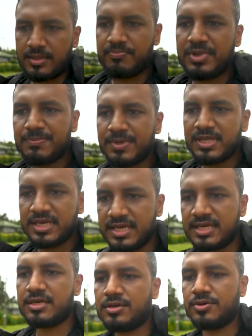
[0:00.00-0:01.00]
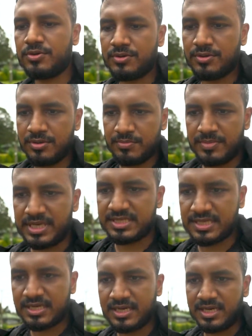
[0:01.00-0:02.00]
People here who
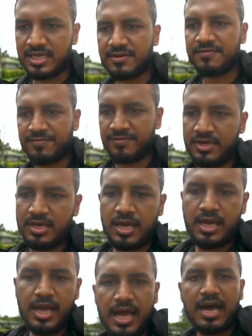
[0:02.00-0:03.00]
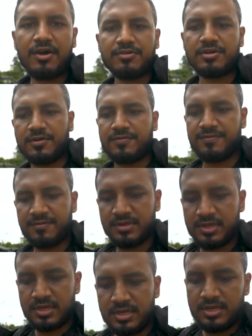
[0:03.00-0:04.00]
basically live out of
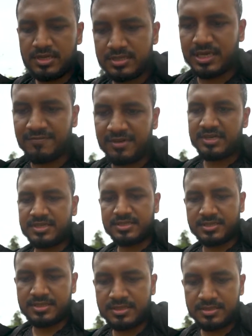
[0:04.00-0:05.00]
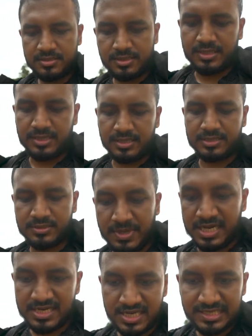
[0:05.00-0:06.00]
travelers
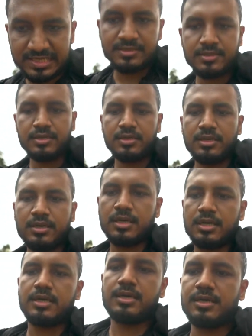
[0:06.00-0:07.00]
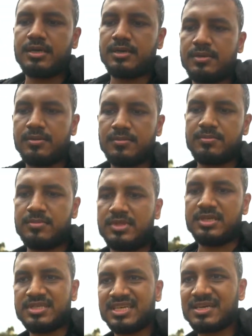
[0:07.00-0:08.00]
spending,
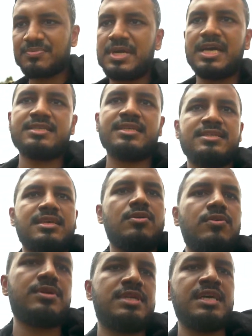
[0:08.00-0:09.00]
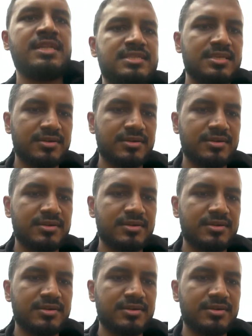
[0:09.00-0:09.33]
the ticket prices, the hotels, the